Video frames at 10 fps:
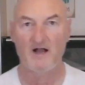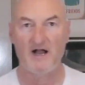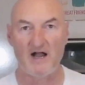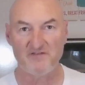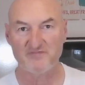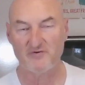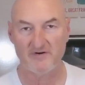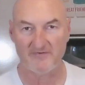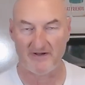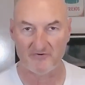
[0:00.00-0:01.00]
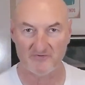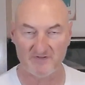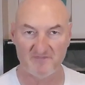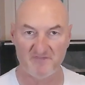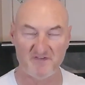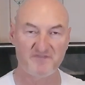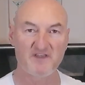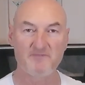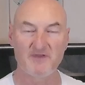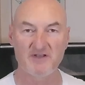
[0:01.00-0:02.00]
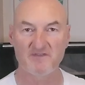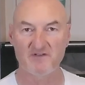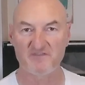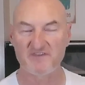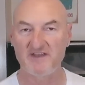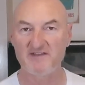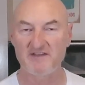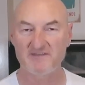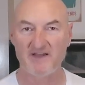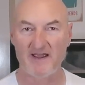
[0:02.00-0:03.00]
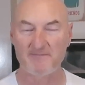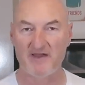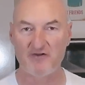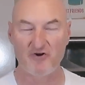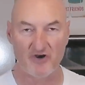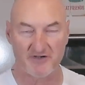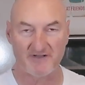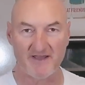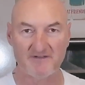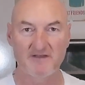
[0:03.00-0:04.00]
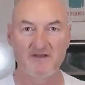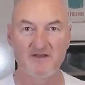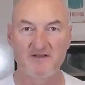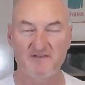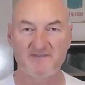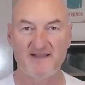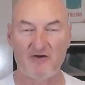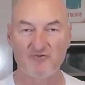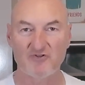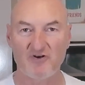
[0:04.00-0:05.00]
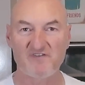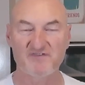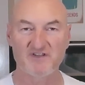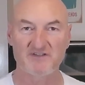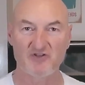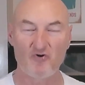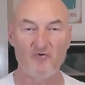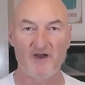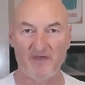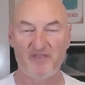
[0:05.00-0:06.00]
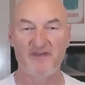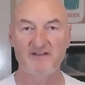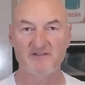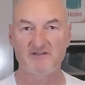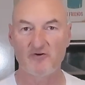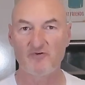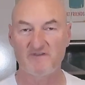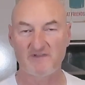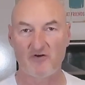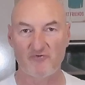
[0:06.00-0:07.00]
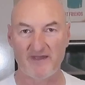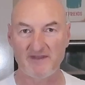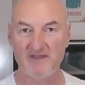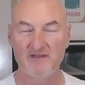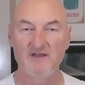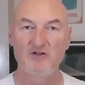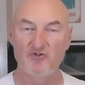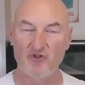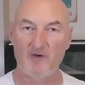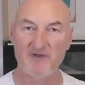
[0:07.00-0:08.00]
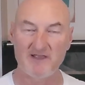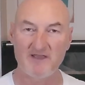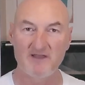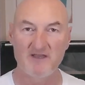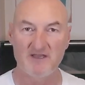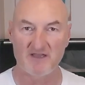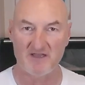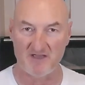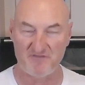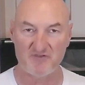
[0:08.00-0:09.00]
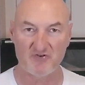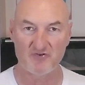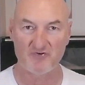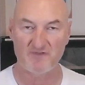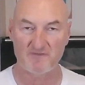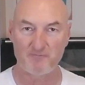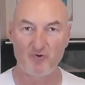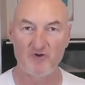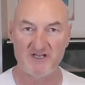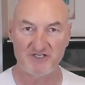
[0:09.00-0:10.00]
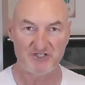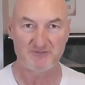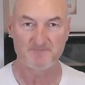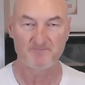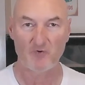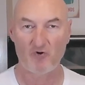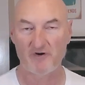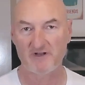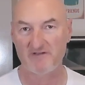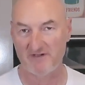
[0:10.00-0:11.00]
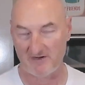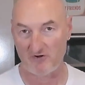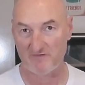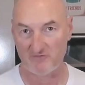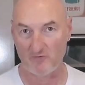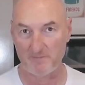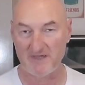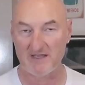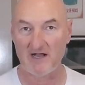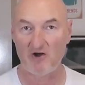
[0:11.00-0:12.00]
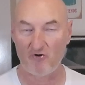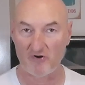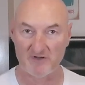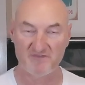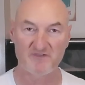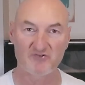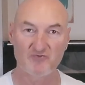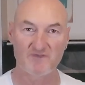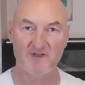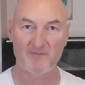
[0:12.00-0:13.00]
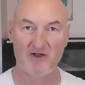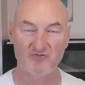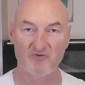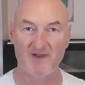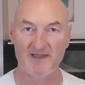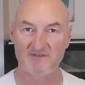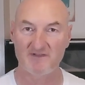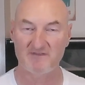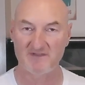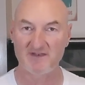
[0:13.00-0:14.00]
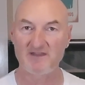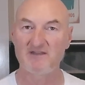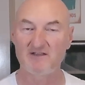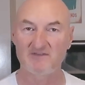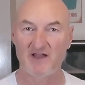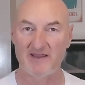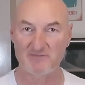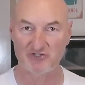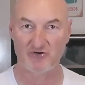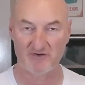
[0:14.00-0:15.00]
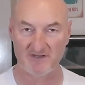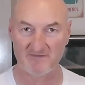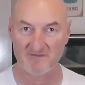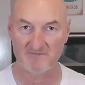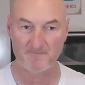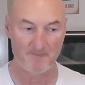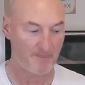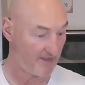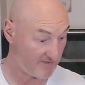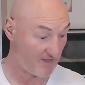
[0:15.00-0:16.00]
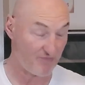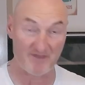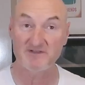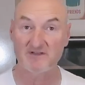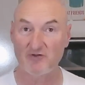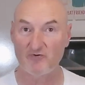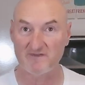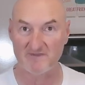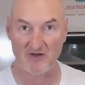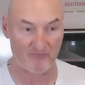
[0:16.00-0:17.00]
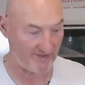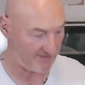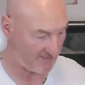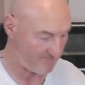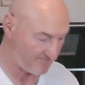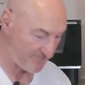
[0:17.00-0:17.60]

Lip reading: After around 15 minutes of kneading time, I heard that sound of the dough. I think the dough is now ready. Normally, if you use Poolish or even also Biga, or if you do some autolysis, the kneading time shortens. And I think the dough is now ready.